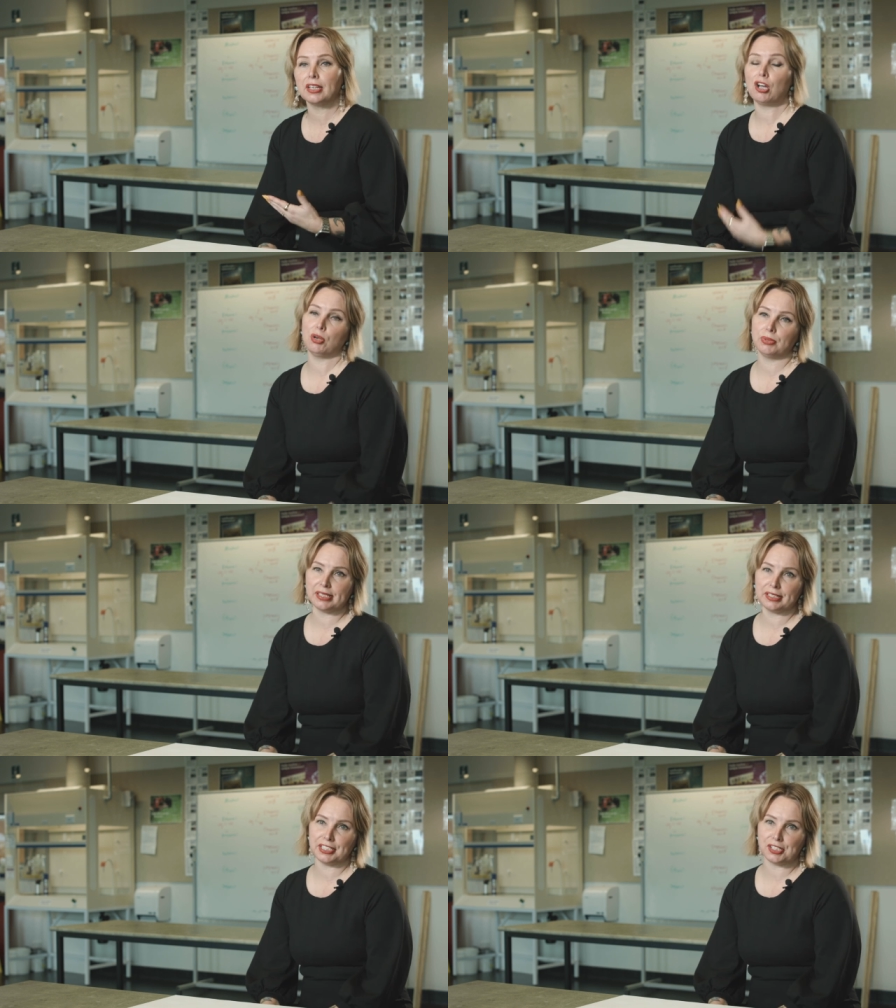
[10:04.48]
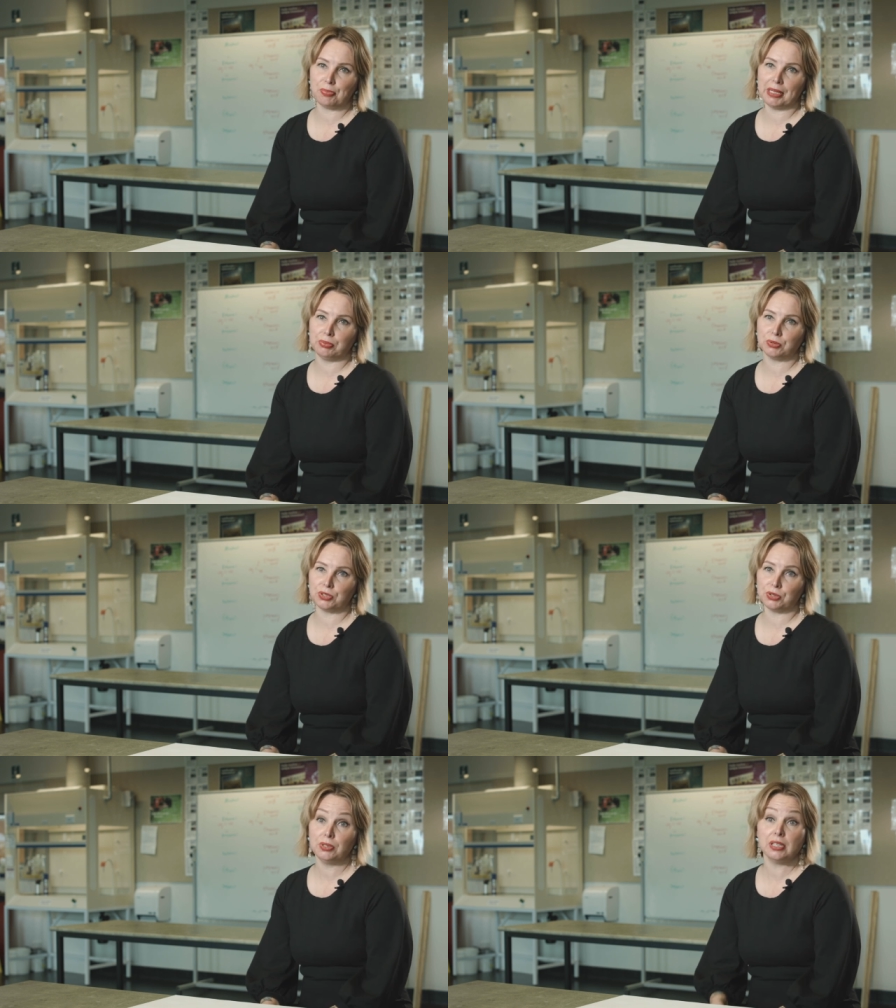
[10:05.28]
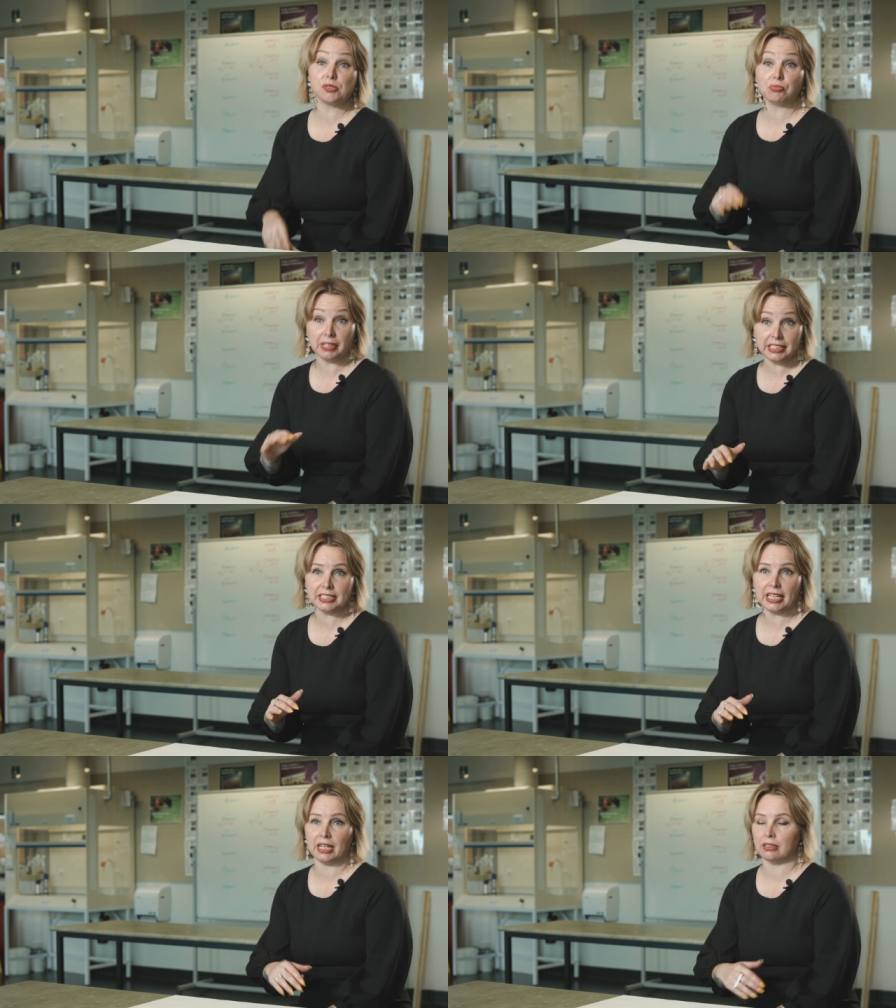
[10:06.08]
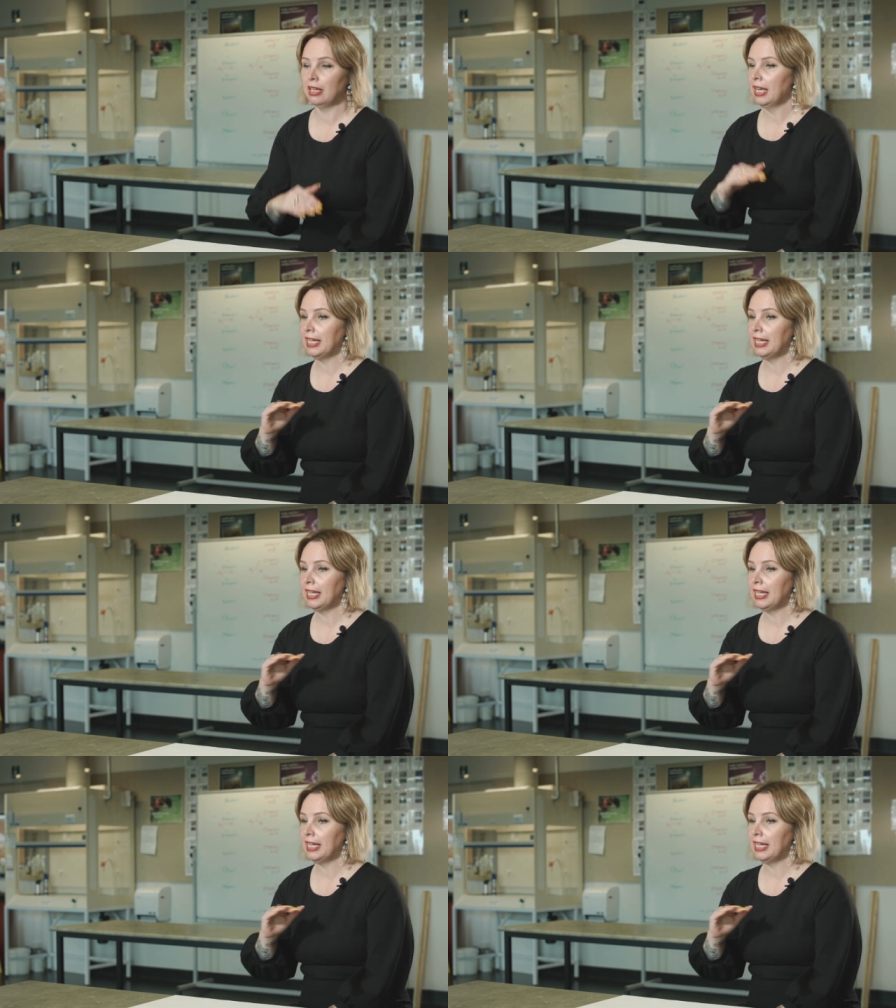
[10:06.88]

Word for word: thing I would suggest people do is reach out,